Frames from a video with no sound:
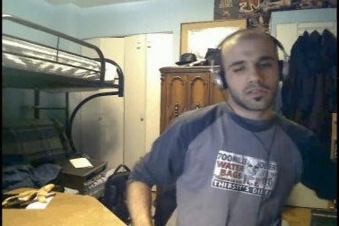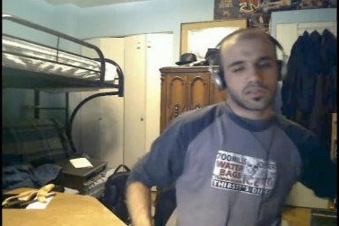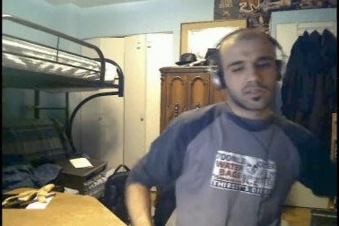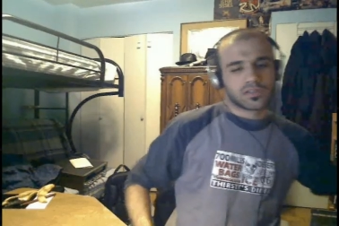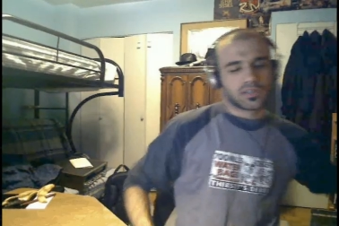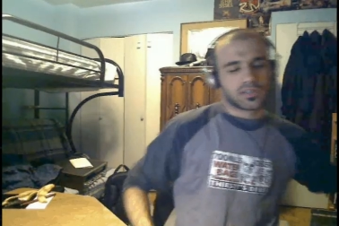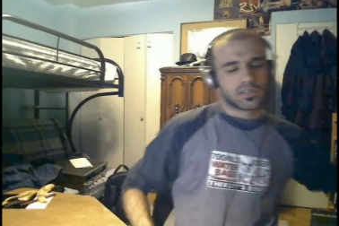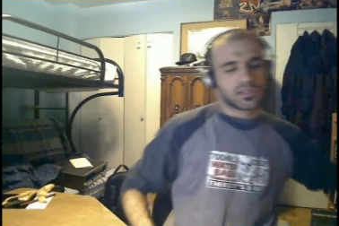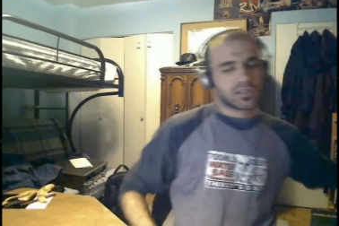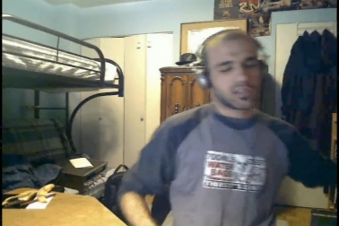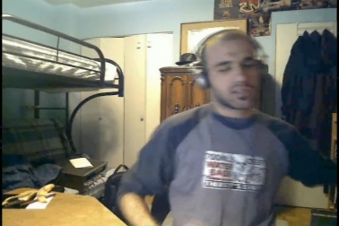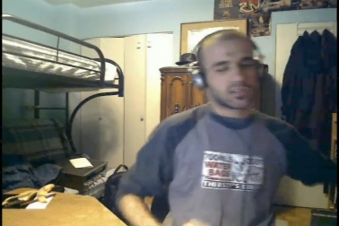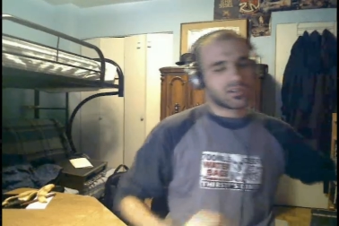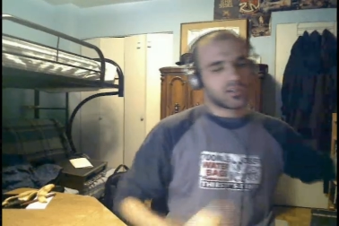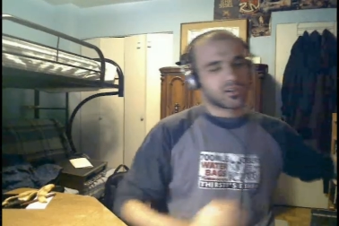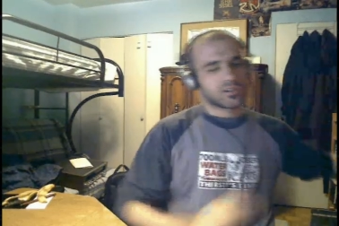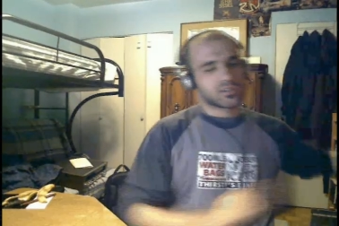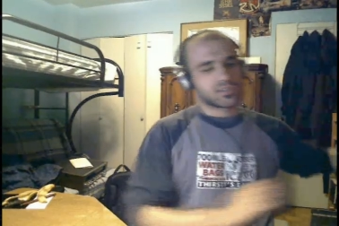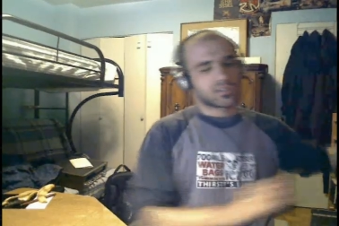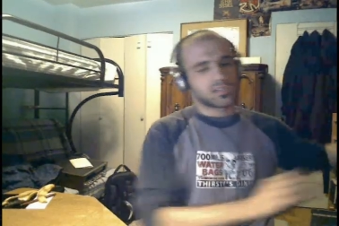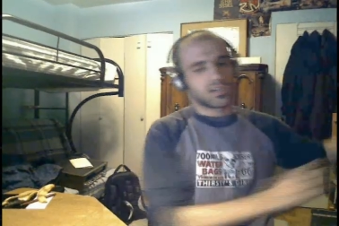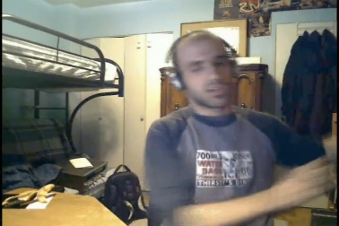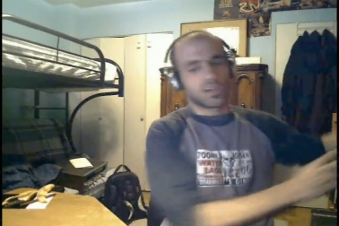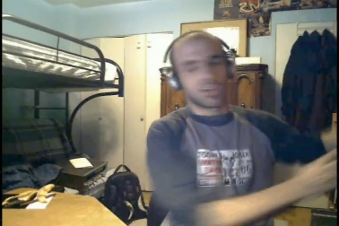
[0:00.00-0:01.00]
guitar
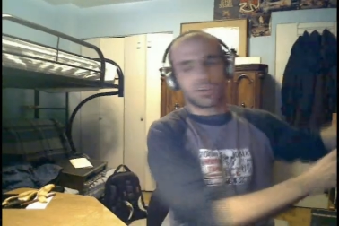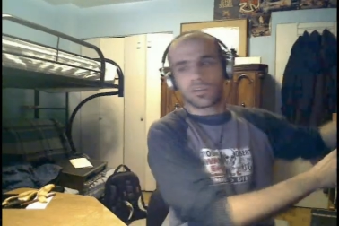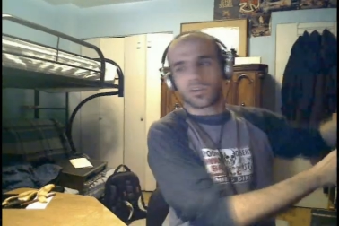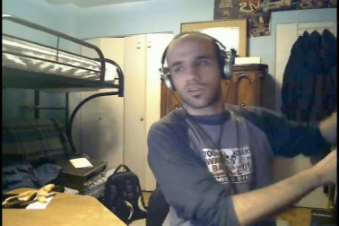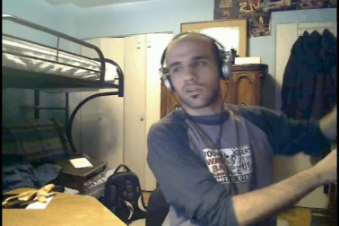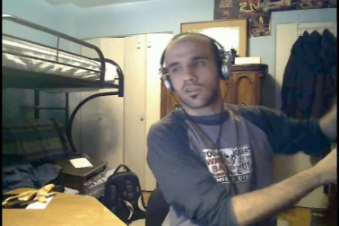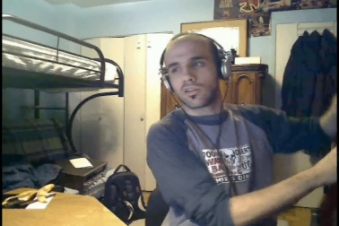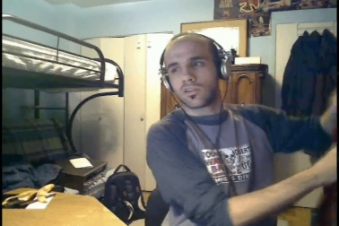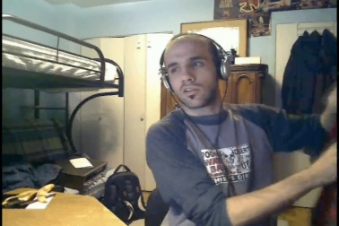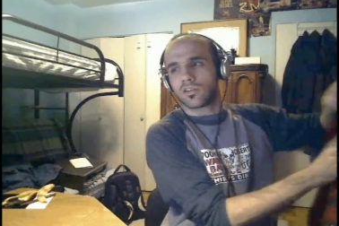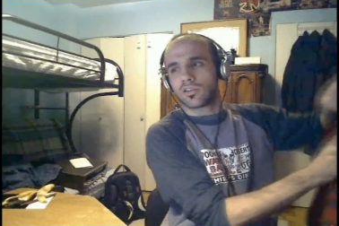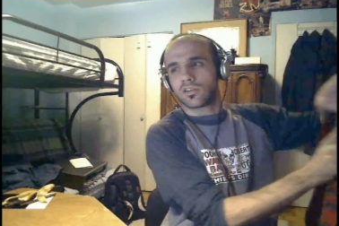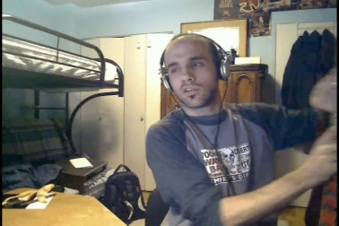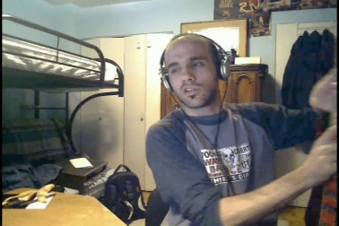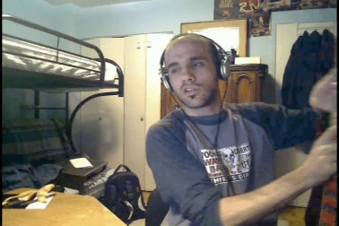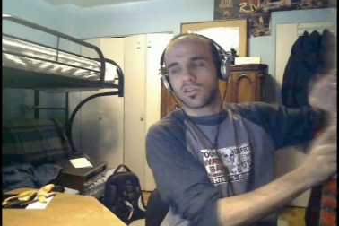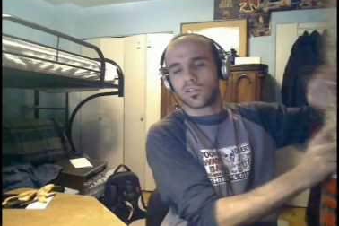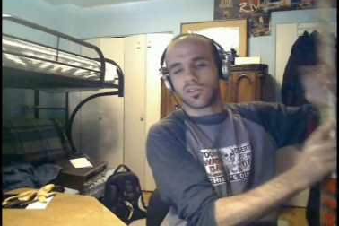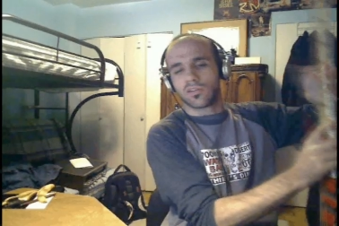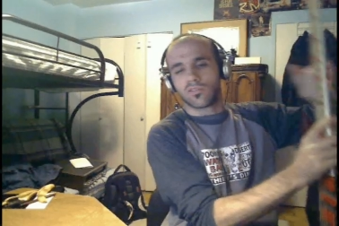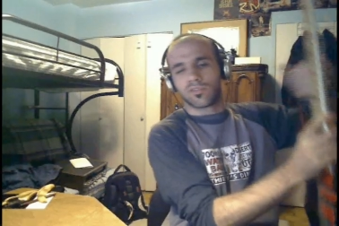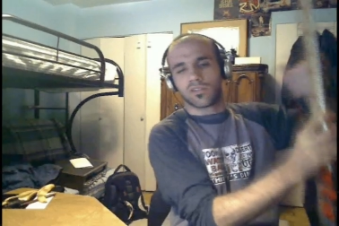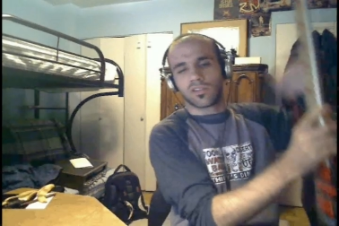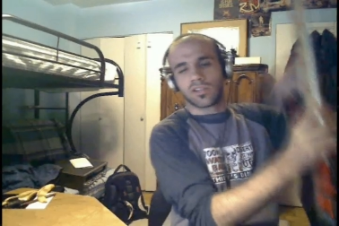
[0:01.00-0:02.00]
song. Of the
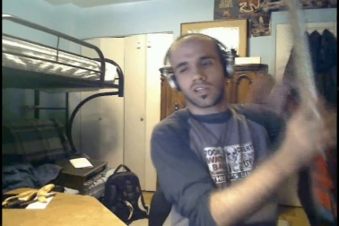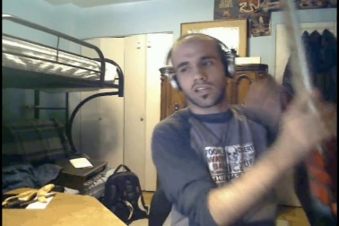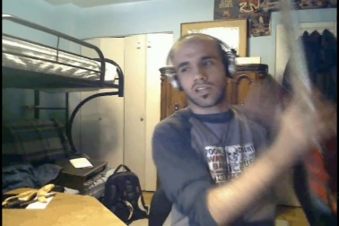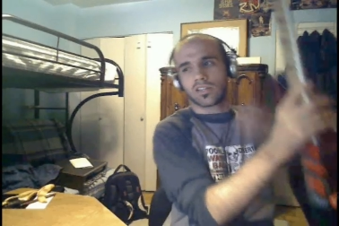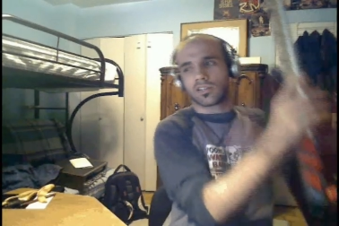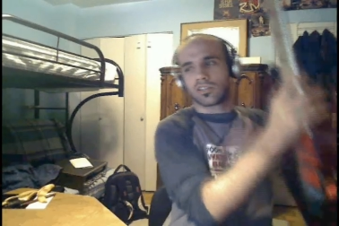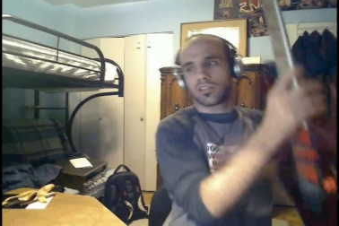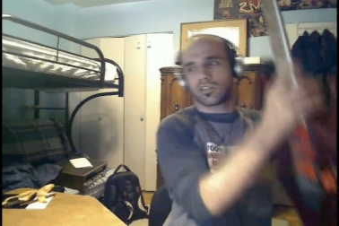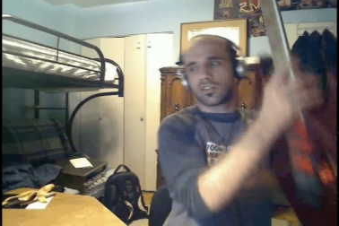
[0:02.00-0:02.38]
night.